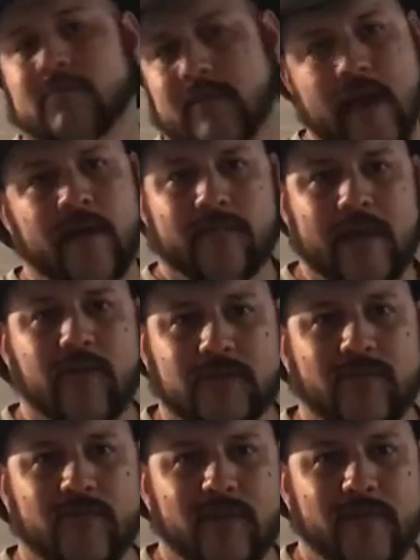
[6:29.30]
Yeah, that was
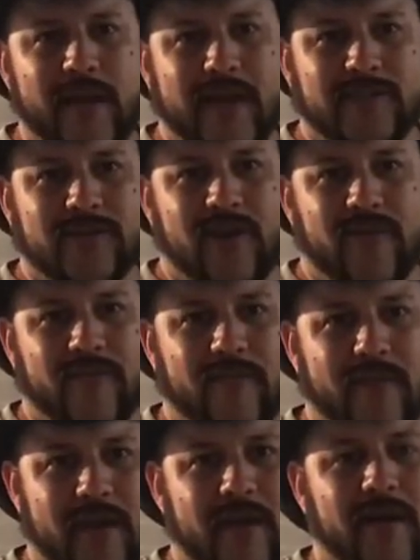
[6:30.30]
a really bad start for me,